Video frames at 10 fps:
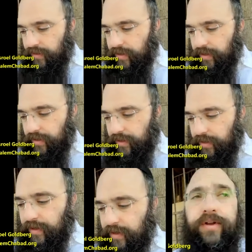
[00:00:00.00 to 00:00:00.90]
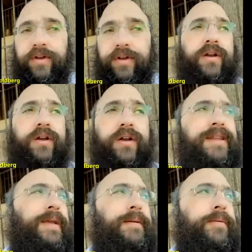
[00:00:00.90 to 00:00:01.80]
Now, there are a lot of
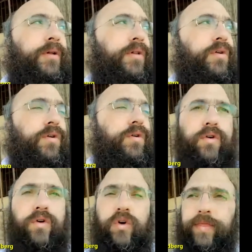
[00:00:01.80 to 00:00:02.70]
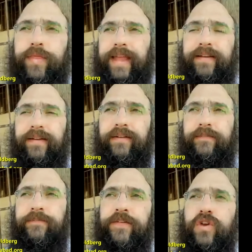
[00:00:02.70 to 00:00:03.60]
people, when they
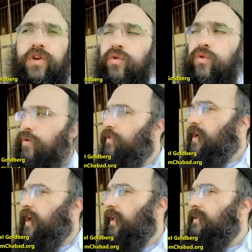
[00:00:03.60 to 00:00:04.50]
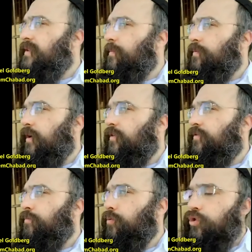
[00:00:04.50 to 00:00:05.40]
view the concept of
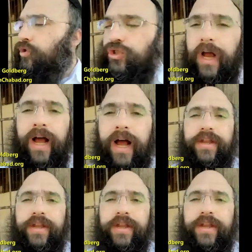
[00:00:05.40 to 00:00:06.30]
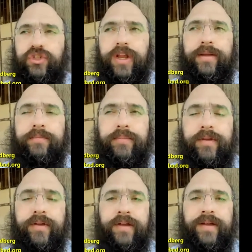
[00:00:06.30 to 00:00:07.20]
busha and inner shame,
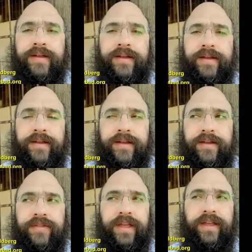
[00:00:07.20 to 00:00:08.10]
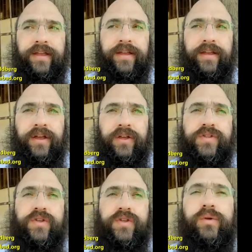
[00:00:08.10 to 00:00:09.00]
they
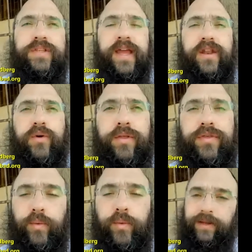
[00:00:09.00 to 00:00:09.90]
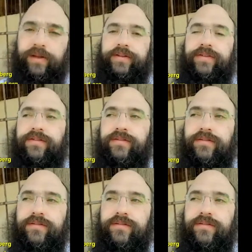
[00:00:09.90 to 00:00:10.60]
associate it with a weakness.